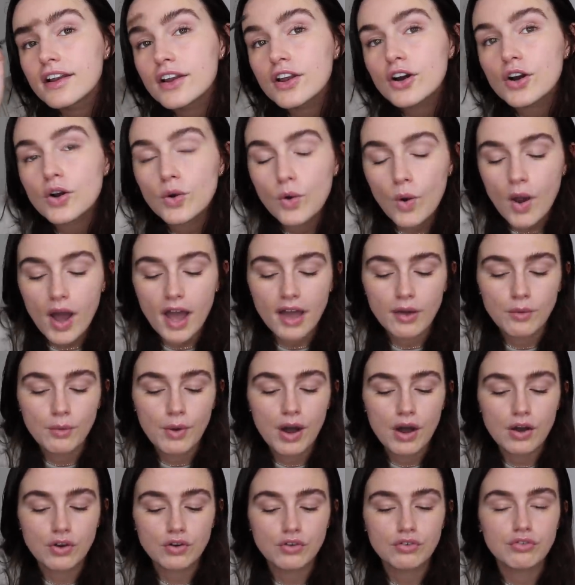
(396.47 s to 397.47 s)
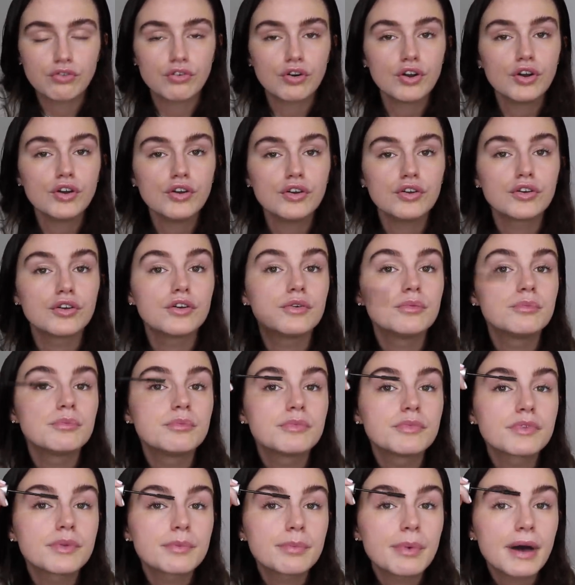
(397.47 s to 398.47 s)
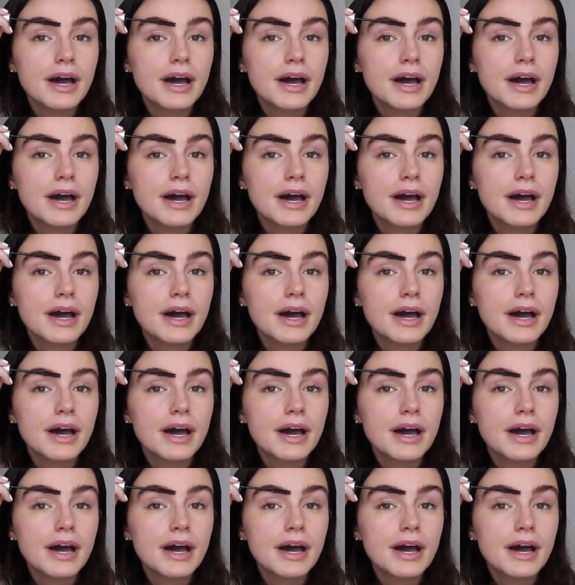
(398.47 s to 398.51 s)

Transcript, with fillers: look quite well groomed.